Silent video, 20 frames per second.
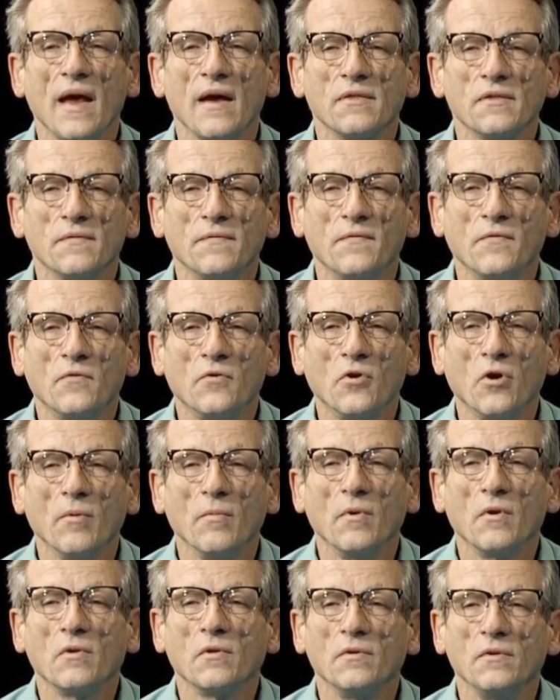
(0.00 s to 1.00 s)
at the
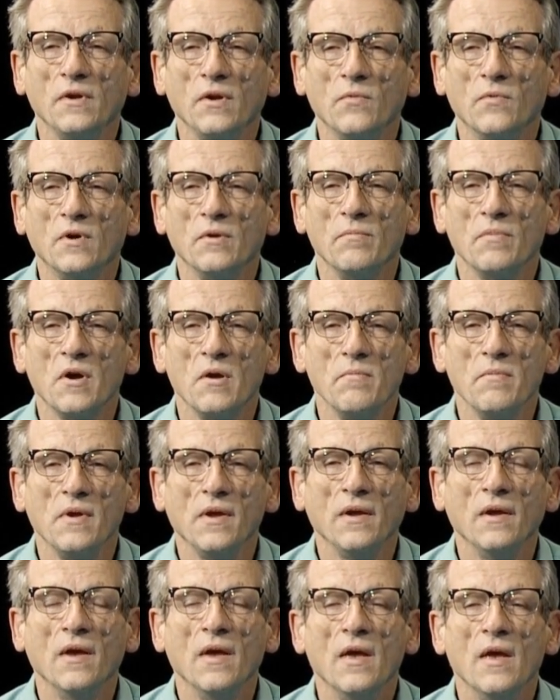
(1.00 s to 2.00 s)
forum, including one by
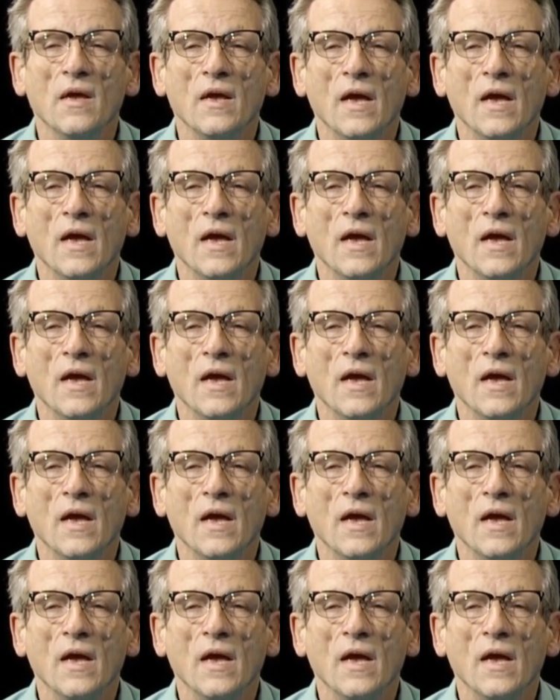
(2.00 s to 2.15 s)
me